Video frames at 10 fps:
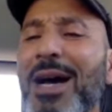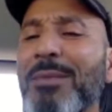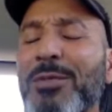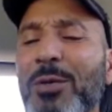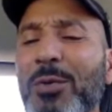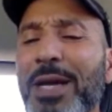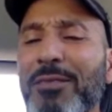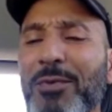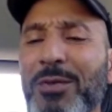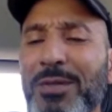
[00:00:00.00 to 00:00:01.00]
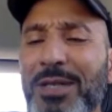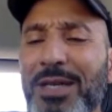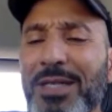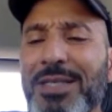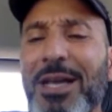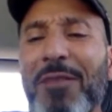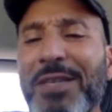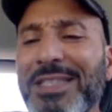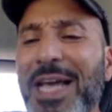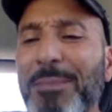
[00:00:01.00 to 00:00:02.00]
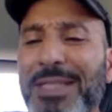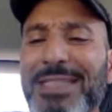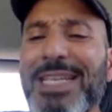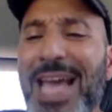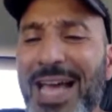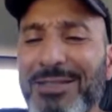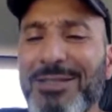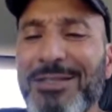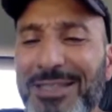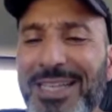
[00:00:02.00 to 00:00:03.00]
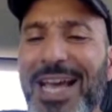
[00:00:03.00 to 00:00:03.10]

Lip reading: I'm so grateful. Self-acceptance. Yes.